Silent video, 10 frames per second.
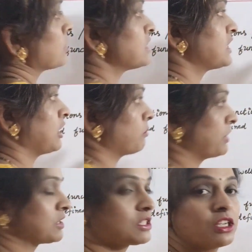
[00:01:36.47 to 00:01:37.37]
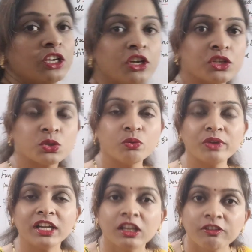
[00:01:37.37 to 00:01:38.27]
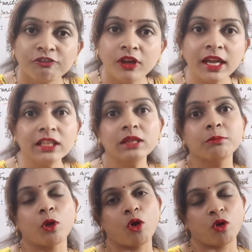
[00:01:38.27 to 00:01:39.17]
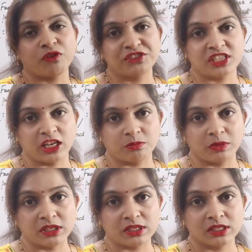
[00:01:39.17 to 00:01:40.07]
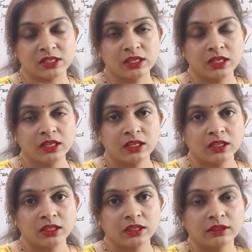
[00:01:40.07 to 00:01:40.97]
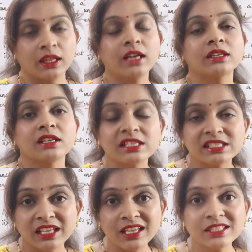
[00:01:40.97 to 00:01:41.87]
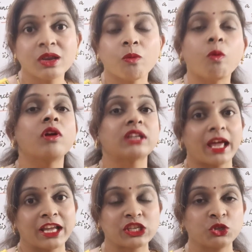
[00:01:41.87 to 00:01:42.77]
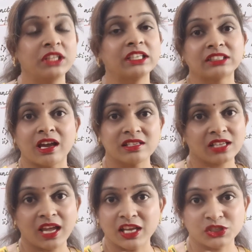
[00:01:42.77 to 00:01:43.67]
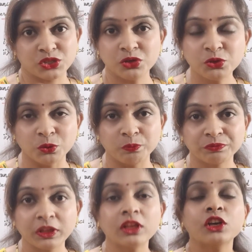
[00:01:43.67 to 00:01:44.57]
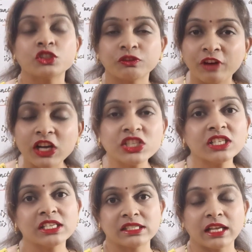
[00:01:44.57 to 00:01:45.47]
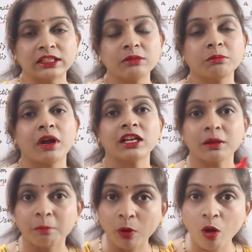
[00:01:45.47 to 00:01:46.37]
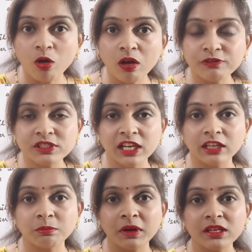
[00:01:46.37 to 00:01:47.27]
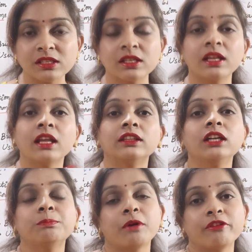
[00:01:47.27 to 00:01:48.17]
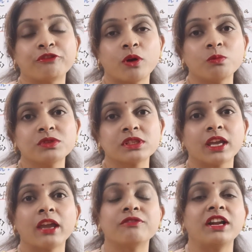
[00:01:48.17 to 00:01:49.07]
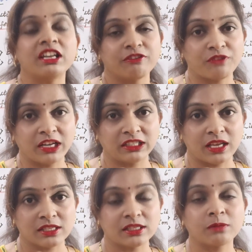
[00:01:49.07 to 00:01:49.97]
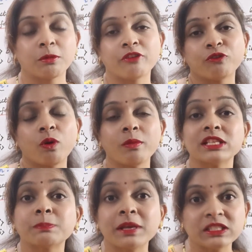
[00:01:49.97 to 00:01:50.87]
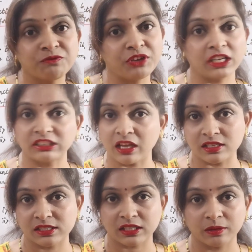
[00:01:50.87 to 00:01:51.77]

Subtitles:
statements. So we define the block of statements that says what actually the task has to do. So function is nothing but a block of statement that performs a well-defined task, that perform a specific task.